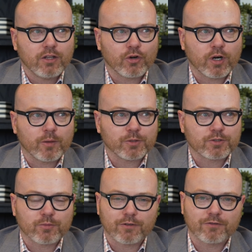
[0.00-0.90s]
you're able
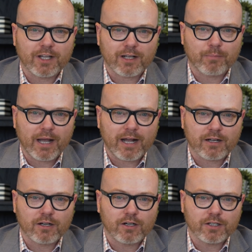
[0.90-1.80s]
to reflect
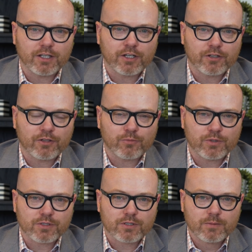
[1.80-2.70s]
back on a year that
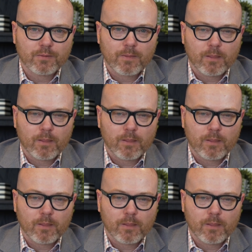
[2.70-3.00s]
was